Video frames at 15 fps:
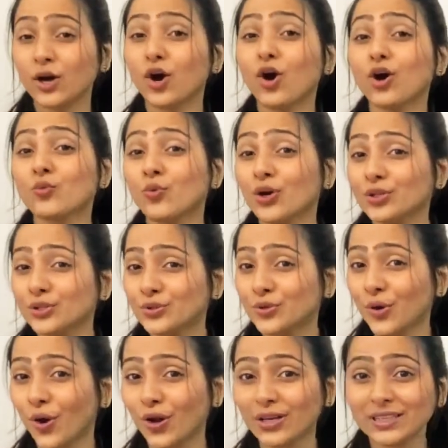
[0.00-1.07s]
or what you
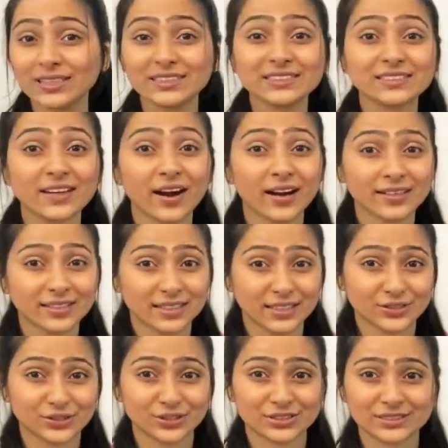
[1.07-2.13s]
call is
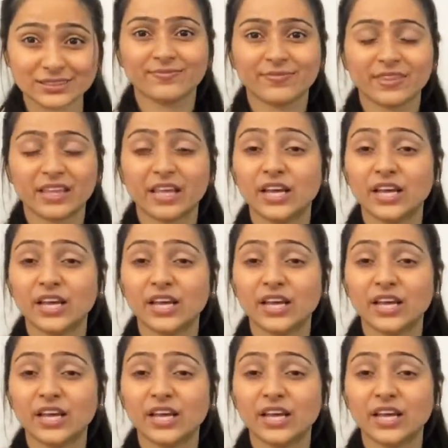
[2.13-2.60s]
cartilages.